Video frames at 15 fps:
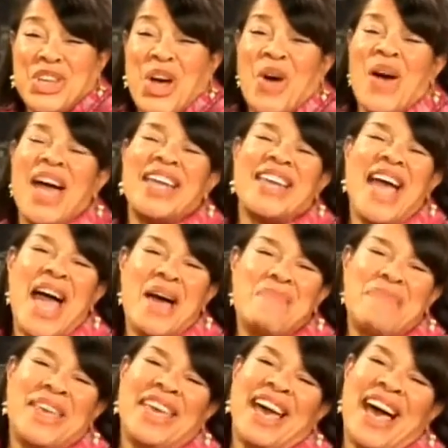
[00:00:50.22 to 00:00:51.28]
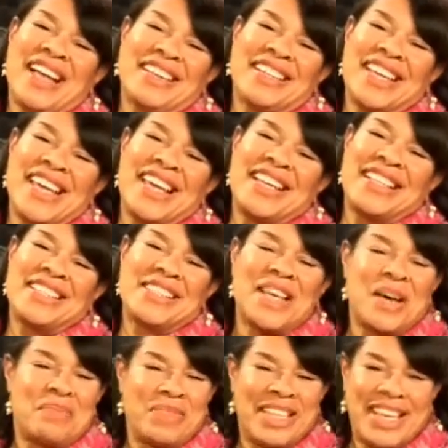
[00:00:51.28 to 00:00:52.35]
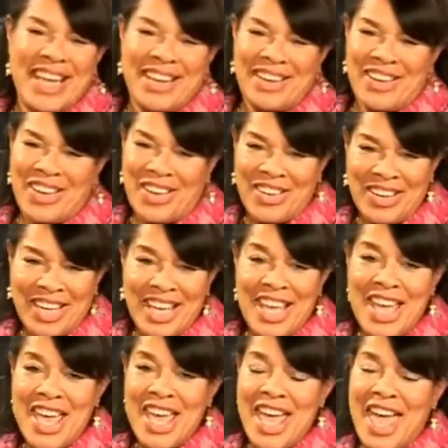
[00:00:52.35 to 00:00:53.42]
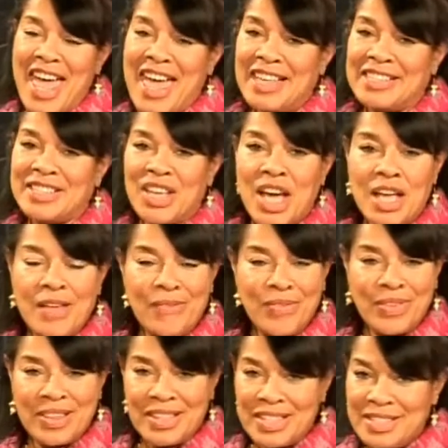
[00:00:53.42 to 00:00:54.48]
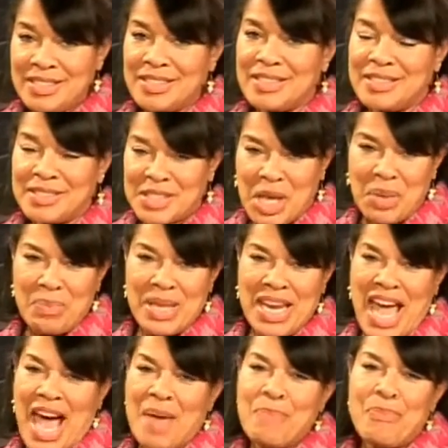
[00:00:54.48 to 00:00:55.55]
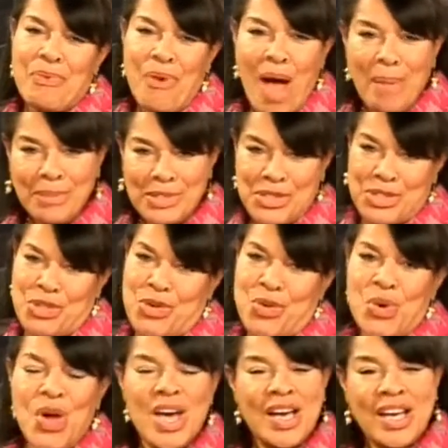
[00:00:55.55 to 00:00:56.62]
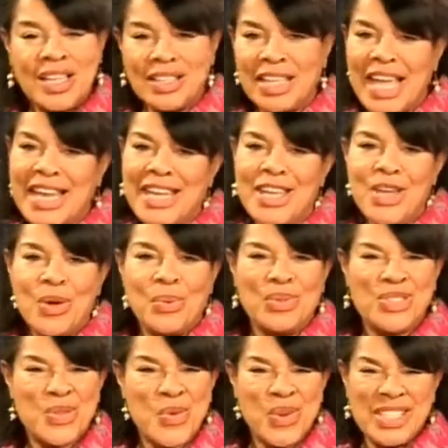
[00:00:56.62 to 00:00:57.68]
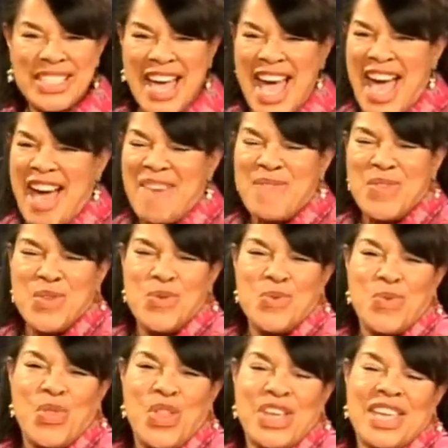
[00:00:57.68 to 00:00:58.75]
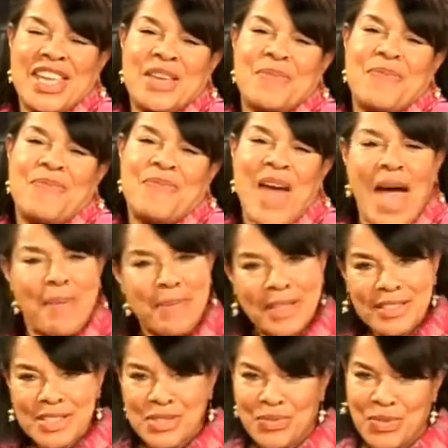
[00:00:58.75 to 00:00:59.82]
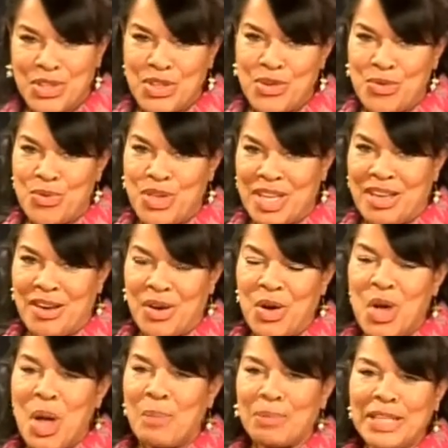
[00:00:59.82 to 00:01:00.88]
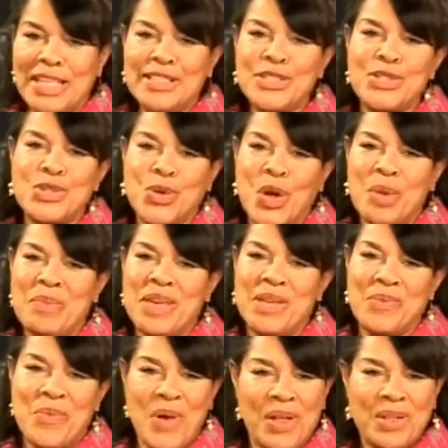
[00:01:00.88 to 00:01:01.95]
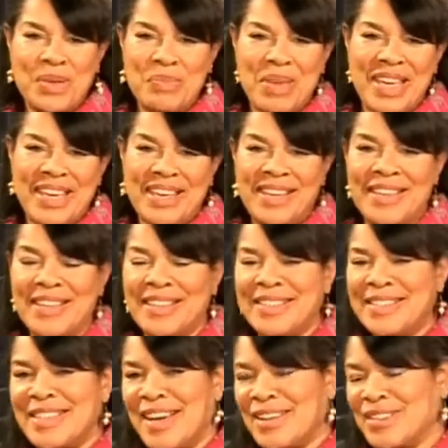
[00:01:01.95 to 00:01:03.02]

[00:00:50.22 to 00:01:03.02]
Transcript: show and happy holidays. I'm Linnet Carty, and for this segment, I promised you a lady who was going to have you looking fabulous for the new year. Please join me in welcoming